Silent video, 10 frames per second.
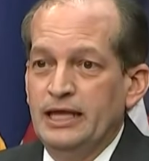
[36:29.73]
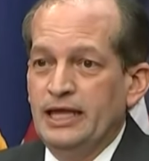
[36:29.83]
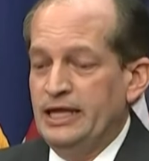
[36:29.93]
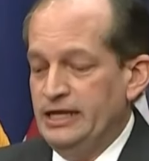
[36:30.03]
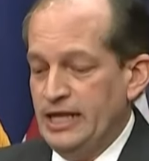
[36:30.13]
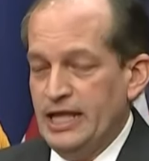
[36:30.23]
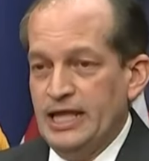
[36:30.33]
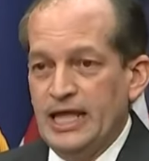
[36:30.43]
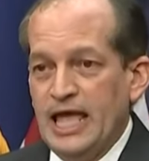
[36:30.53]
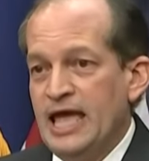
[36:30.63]
And
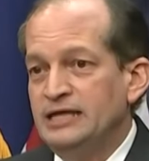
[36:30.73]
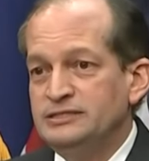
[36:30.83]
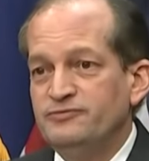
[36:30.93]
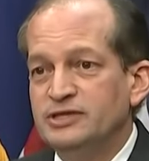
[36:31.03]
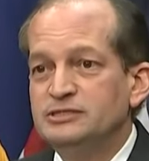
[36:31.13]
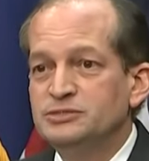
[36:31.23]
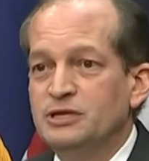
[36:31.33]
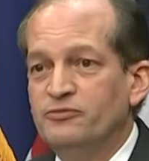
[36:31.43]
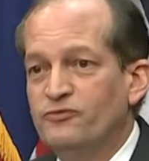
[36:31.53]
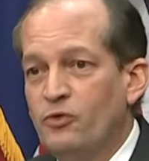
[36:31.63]
as victims
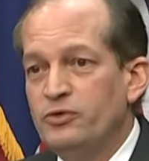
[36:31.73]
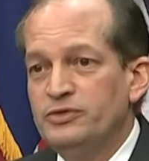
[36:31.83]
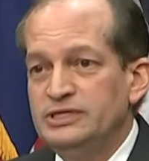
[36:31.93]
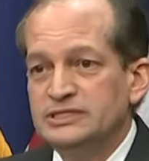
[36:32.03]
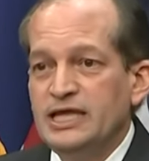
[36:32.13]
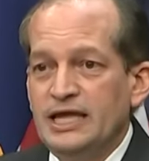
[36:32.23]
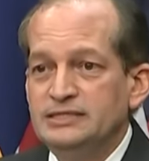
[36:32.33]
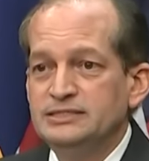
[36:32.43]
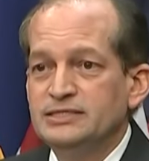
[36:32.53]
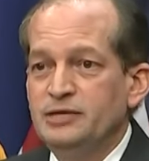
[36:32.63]
come forward, these
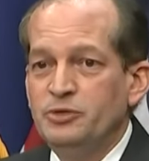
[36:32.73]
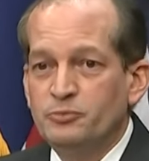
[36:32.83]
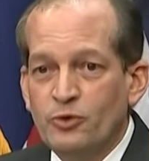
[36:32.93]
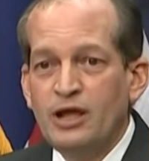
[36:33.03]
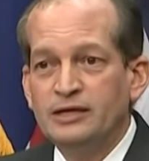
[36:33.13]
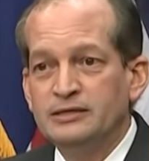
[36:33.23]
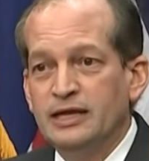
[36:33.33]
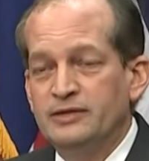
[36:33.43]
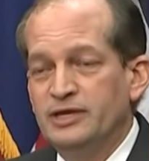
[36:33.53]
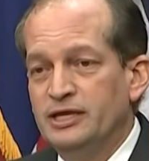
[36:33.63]
cases can be brought,
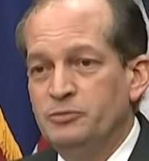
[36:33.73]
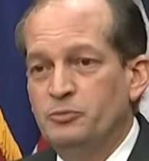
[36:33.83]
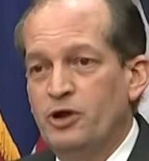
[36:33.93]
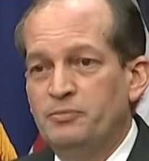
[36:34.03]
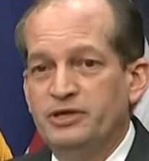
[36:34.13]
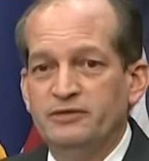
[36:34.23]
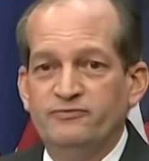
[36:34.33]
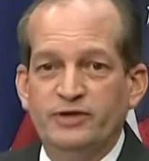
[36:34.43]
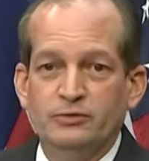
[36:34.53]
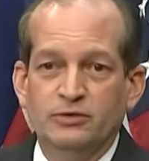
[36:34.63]
and they can be brought by the
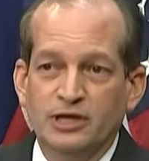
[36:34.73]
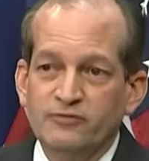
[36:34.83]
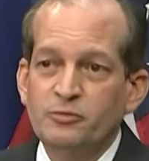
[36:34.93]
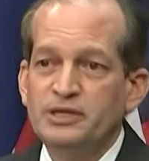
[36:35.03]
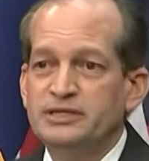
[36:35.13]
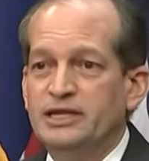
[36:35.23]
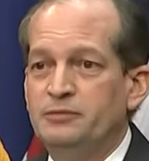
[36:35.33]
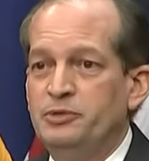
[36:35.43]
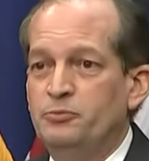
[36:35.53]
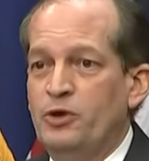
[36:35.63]
federal government, they can
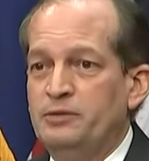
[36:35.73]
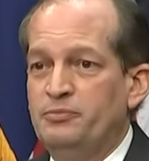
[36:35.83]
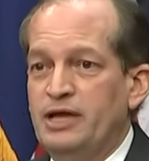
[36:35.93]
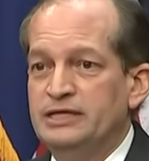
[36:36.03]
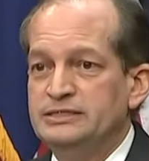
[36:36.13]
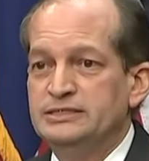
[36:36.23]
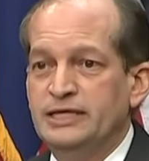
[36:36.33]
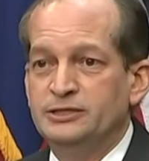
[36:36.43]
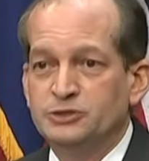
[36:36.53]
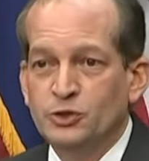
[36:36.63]
be brought by
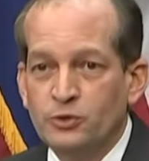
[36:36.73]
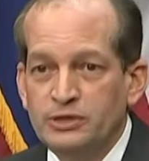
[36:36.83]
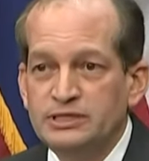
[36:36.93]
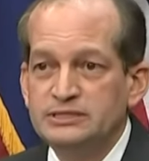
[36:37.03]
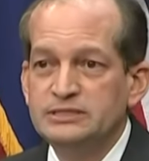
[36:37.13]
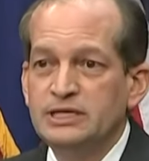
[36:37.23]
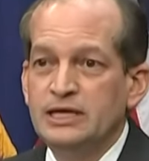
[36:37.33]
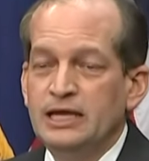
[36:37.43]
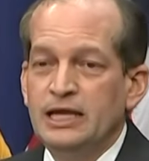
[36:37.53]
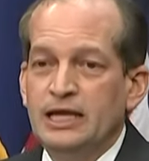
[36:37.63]
state attorneys,
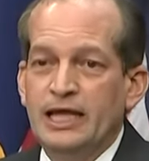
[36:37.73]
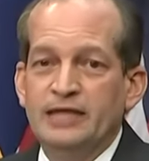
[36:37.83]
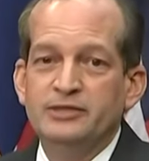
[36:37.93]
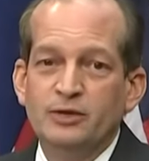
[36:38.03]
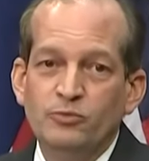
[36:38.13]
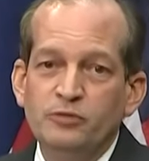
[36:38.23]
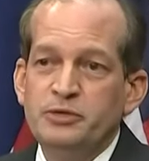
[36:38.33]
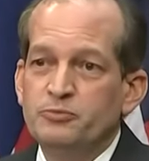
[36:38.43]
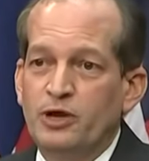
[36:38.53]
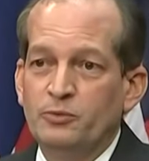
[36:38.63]
and they will be
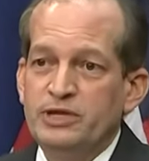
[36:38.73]
brought.